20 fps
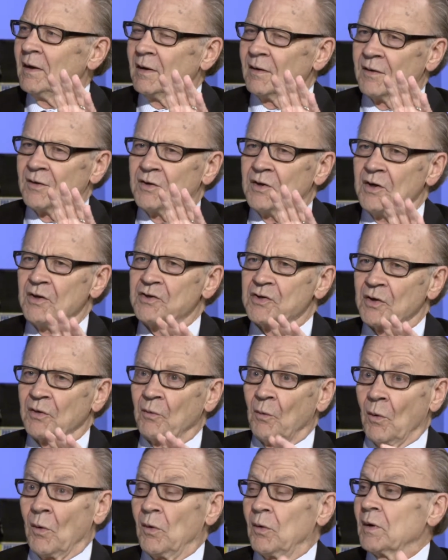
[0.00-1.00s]
the teaching
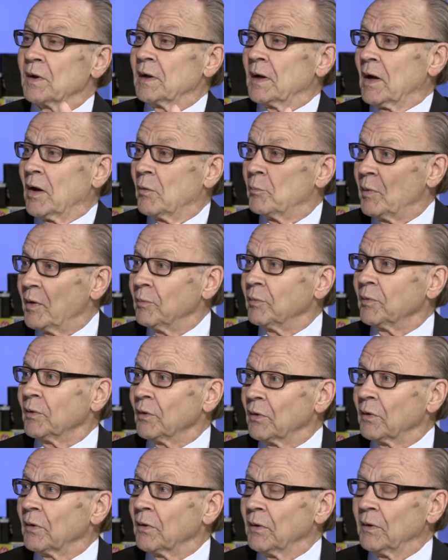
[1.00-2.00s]
role and how people
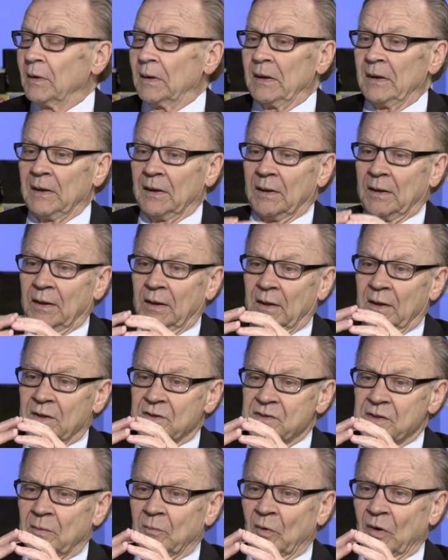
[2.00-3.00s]
learn in a
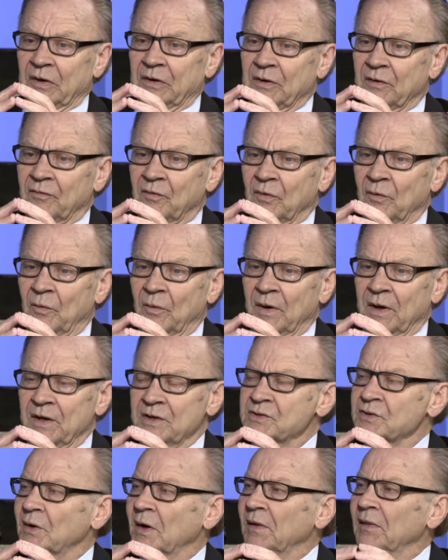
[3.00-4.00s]
somewhat different way.
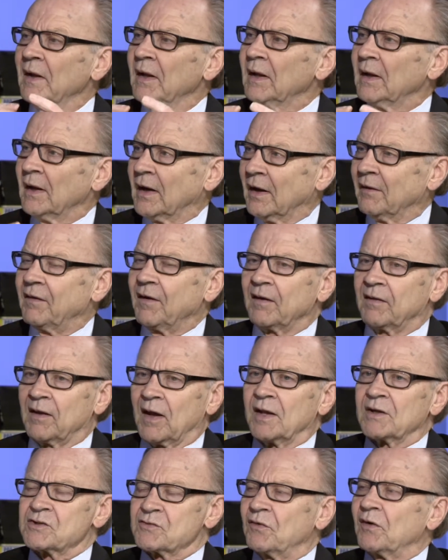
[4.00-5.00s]
So I think
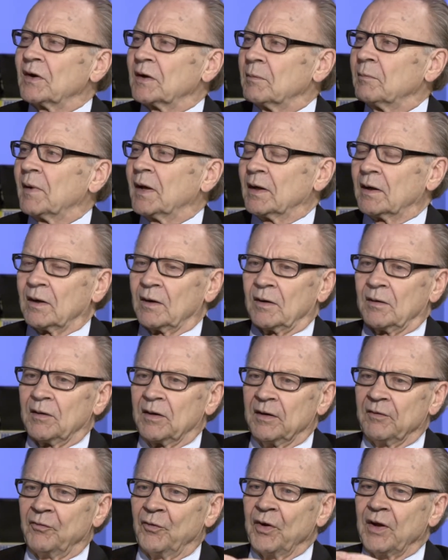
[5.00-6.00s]
that's fundamental.
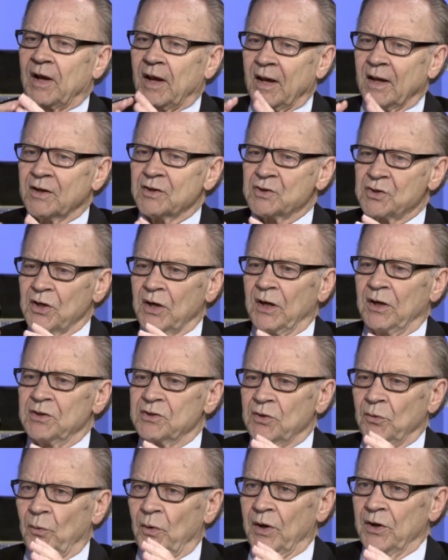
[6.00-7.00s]
If we can't change
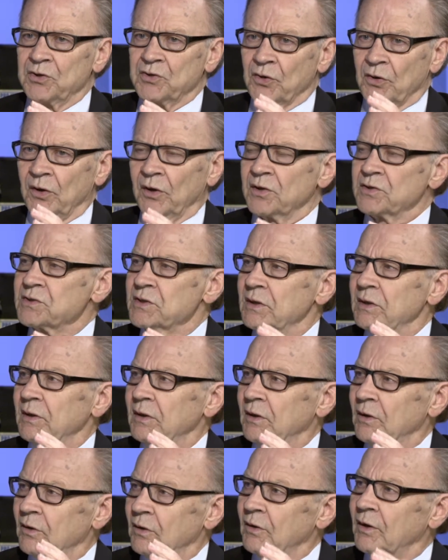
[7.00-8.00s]
the way journalists
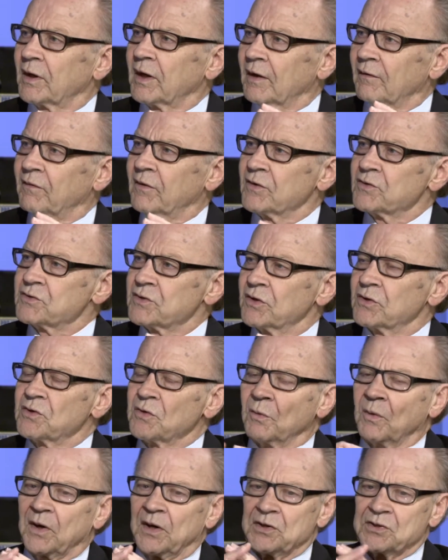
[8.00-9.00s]
look at this
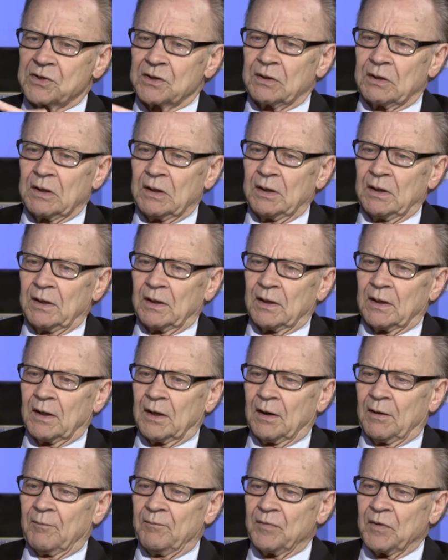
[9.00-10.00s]
situation,
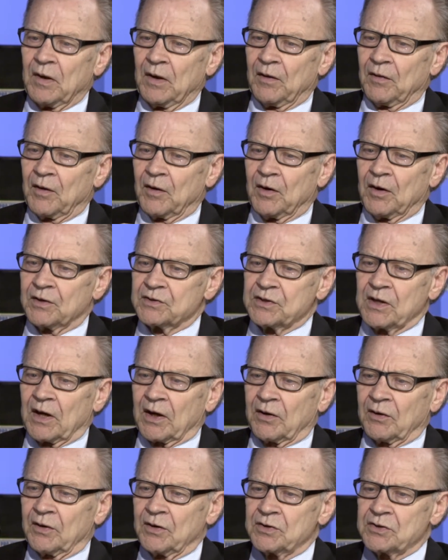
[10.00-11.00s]
then it's not
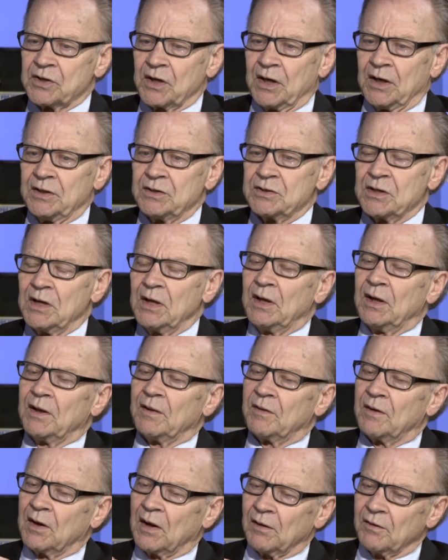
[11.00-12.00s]
going to change.
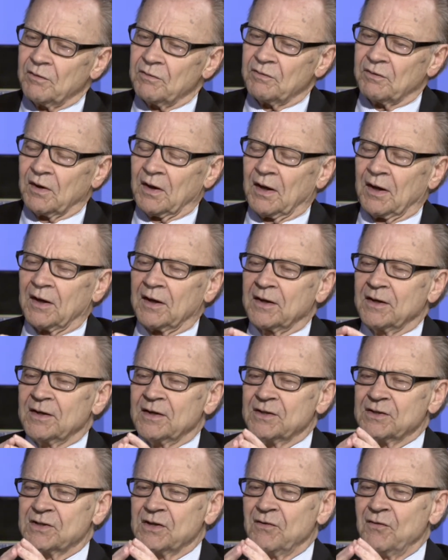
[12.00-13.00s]
The other thing
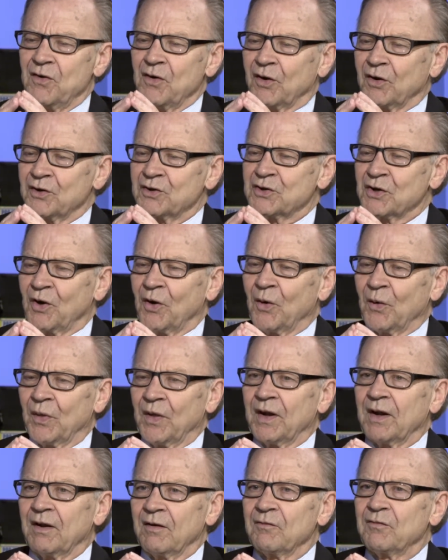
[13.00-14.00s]
is if you can show
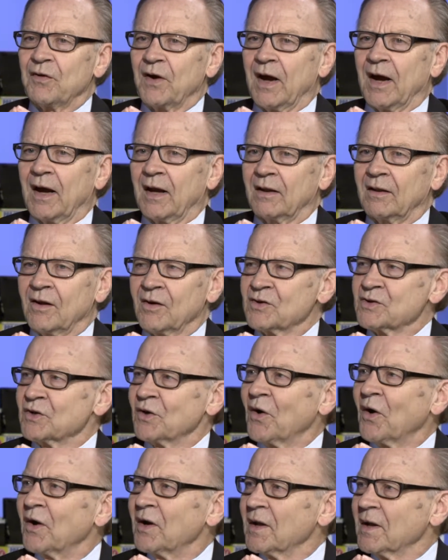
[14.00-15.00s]
that, in fact, there's an
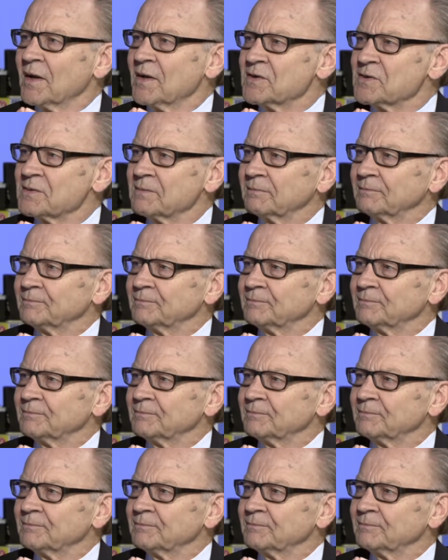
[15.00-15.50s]
audience